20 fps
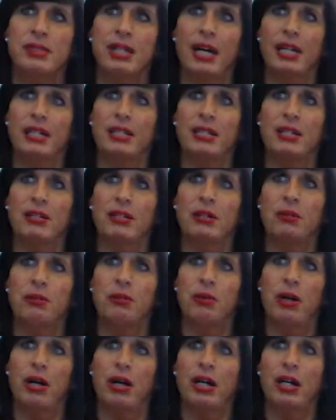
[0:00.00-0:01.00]
I don't know
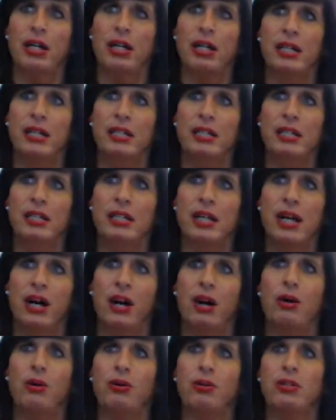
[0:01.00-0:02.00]
why.
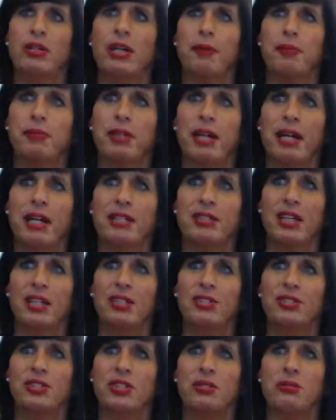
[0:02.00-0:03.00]
Oh, Cupcake
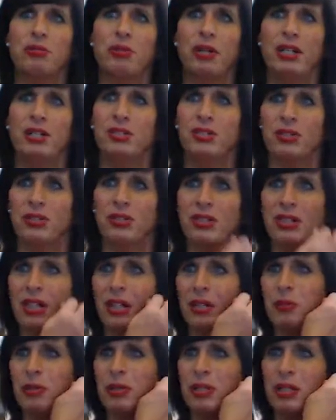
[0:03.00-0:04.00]
said she erased her
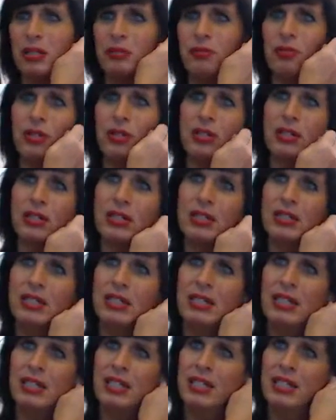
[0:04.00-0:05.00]
comment. That's funny.
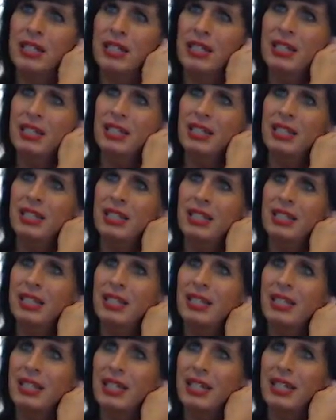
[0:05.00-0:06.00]

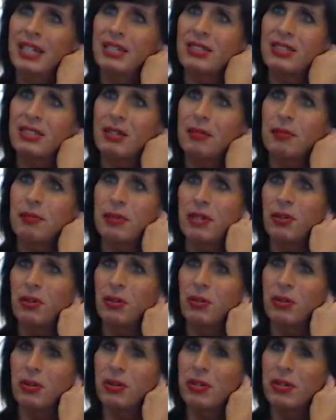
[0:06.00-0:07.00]
Yeah, something
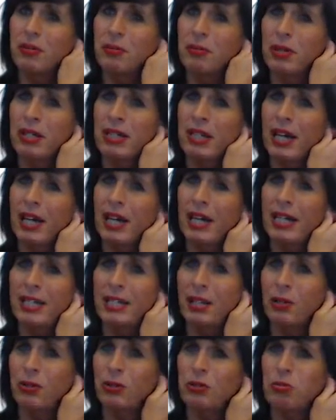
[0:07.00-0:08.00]
older than me. I ain't
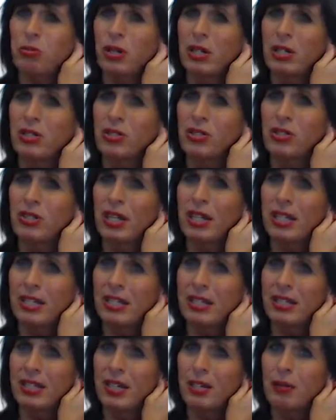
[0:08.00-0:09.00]
no spring
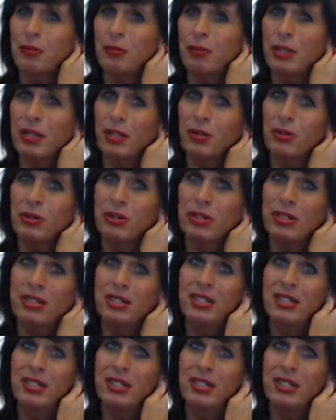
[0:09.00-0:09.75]
chicken, Thelma Lou.